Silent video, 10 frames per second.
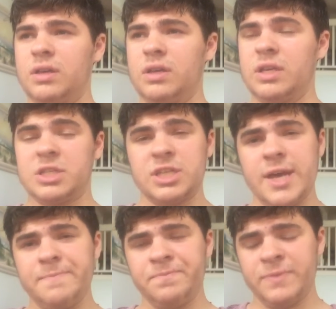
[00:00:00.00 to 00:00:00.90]
each
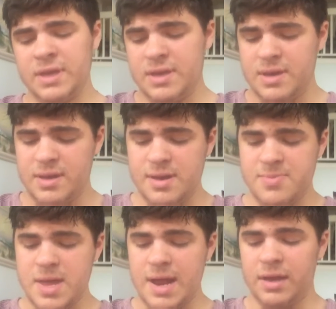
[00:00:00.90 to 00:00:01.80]
set.
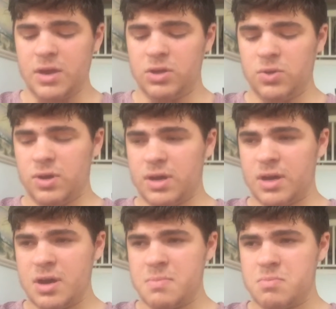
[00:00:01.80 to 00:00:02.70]
And then I go
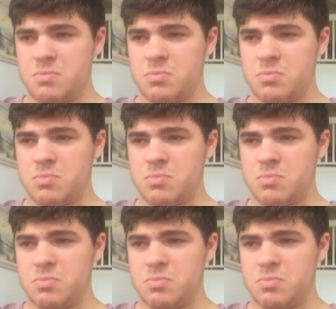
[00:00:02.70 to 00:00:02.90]
to,